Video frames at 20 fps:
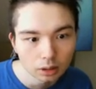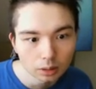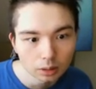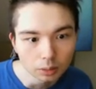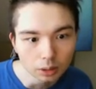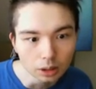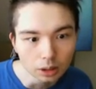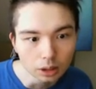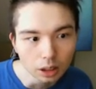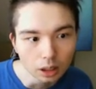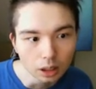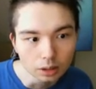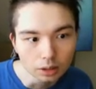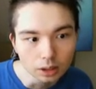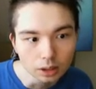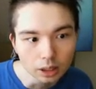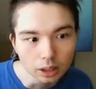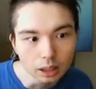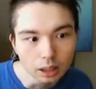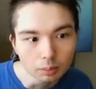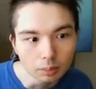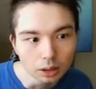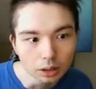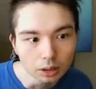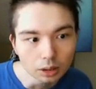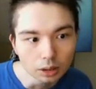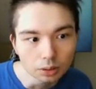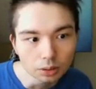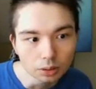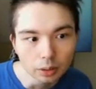We can't take
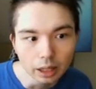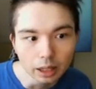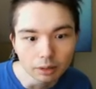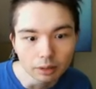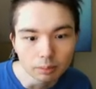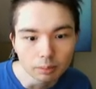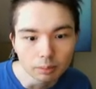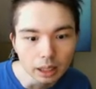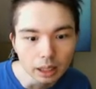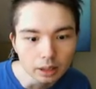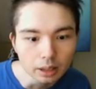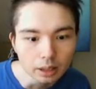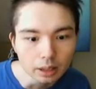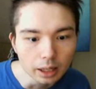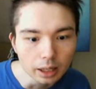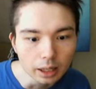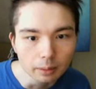because we have mate here.